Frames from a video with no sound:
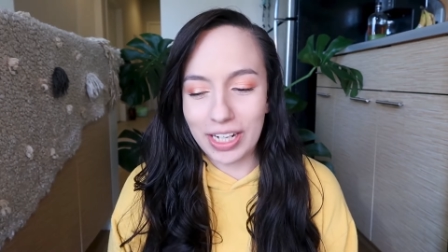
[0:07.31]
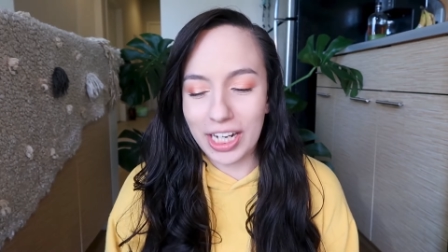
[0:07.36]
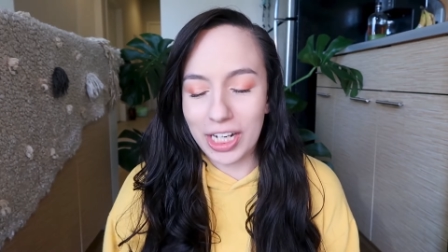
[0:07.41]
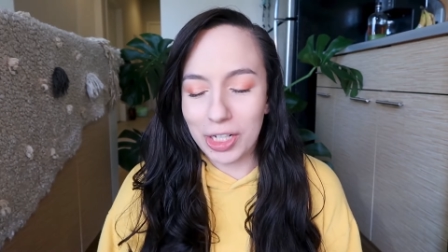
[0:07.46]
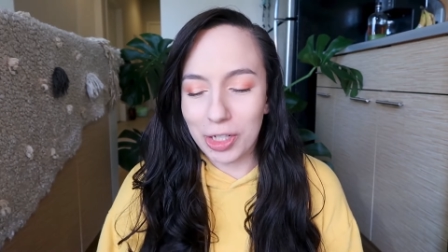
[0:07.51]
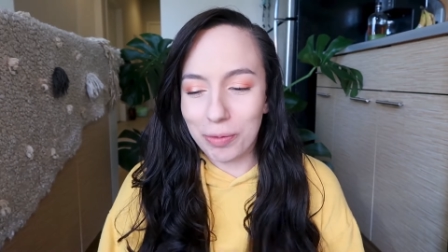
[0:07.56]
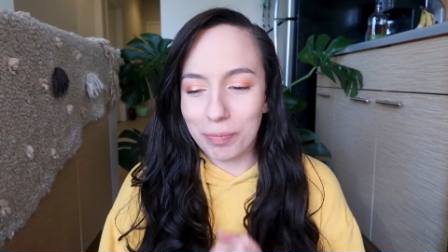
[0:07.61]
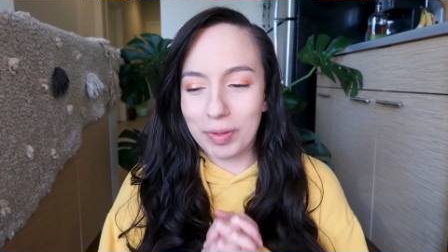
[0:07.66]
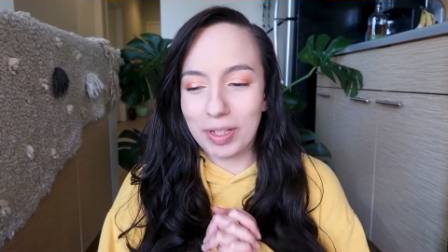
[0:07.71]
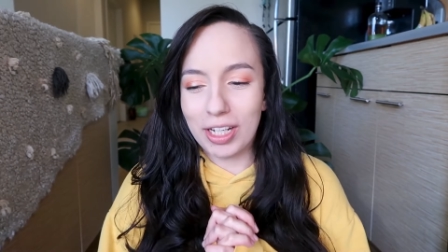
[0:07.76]
I
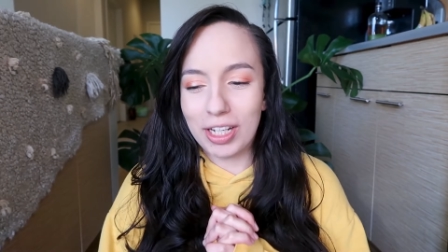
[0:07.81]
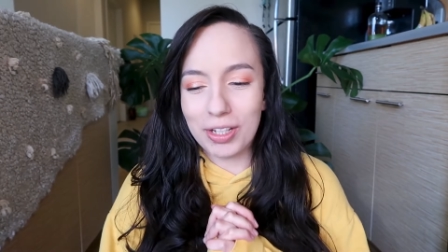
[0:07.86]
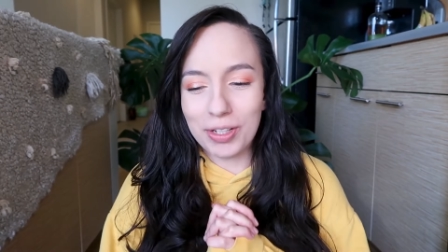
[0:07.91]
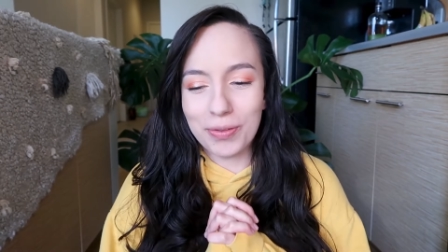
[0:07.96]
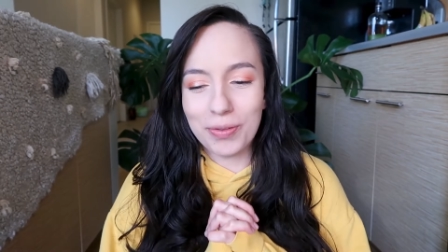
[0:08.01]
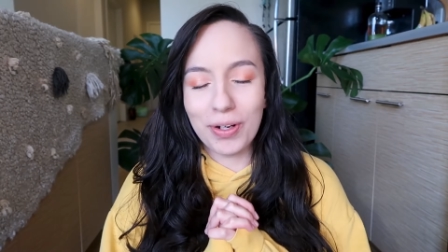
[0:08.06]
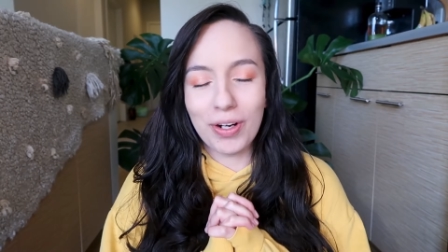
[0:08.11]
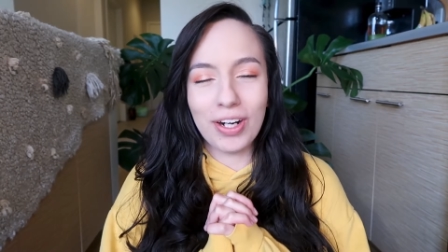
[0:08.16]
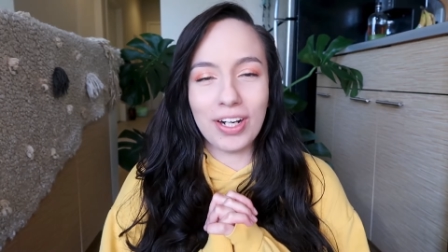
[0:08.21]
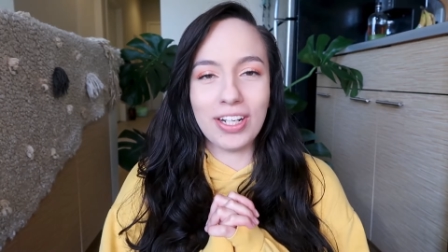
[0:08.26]
hope that
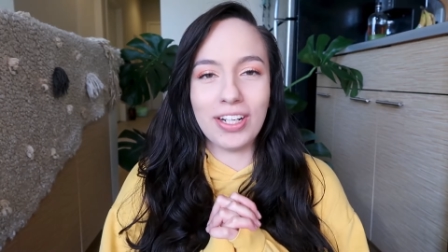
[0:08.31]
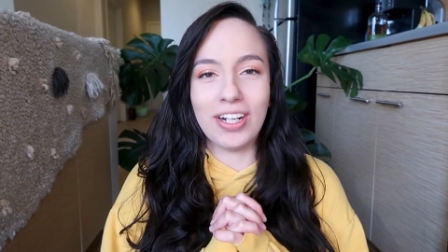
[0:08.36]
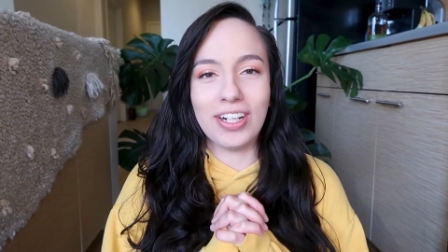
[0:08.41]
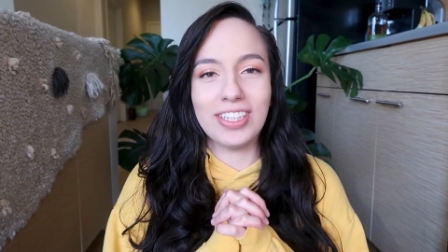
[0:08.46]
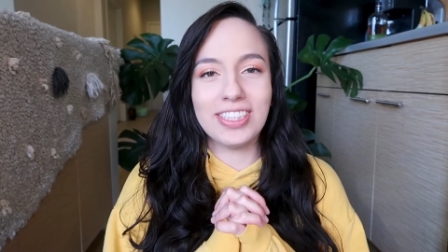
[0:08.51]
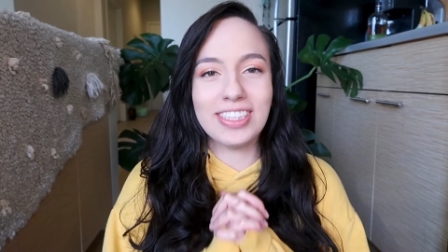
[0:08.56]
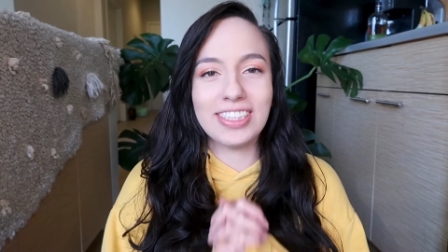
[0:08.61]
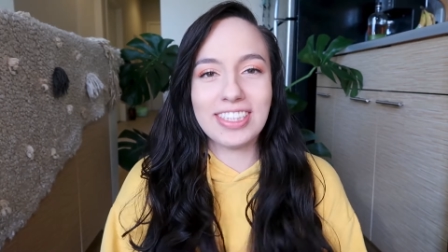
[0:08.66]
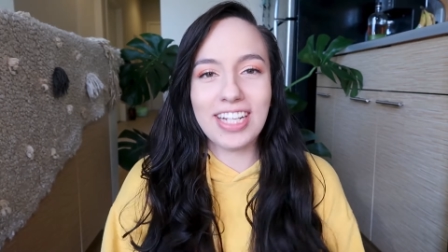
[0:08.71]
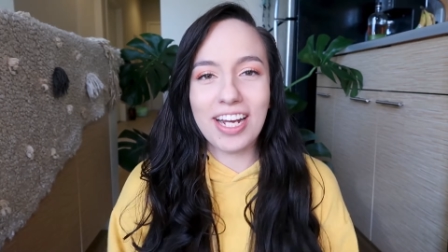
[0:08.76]
you all are
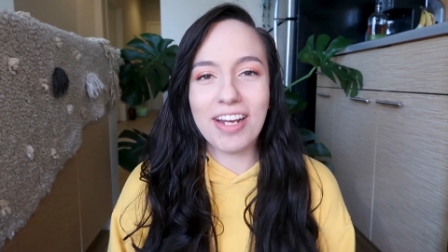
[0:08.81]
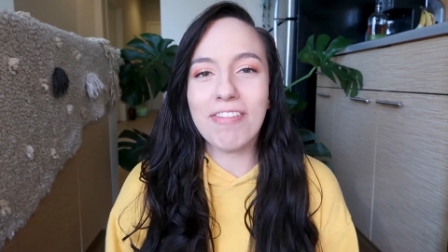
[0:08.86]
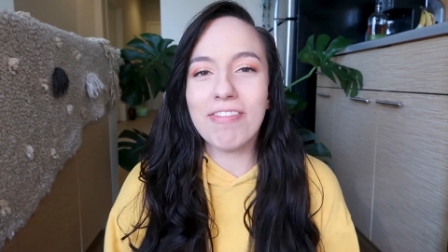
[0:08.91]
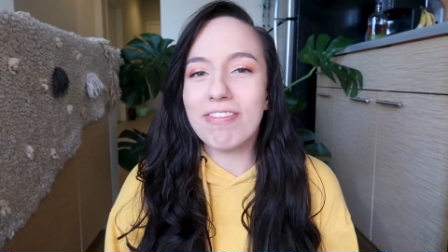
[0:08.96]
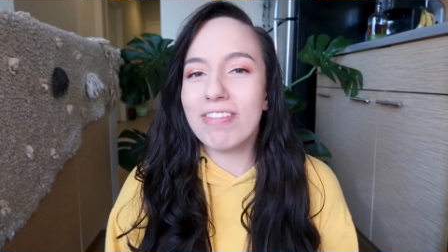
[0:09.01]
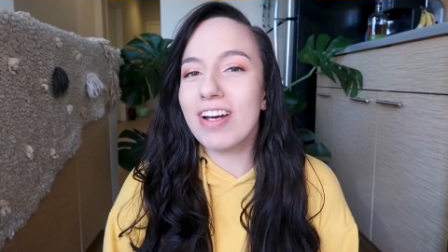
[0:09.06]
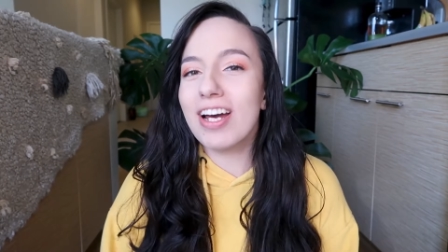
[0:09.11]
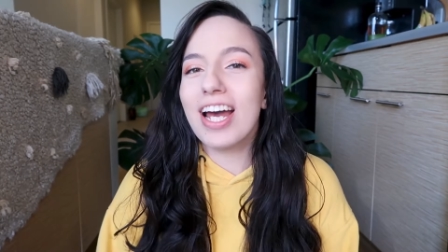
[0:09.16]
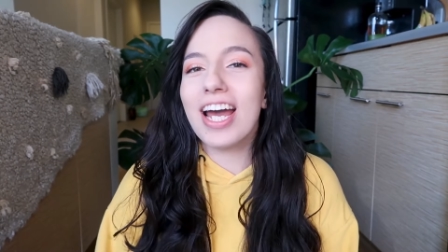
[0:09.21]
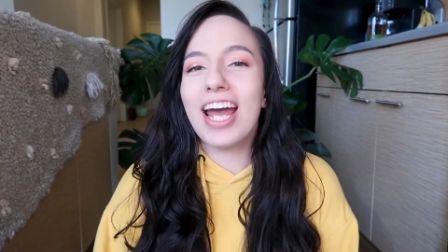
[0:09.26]
safe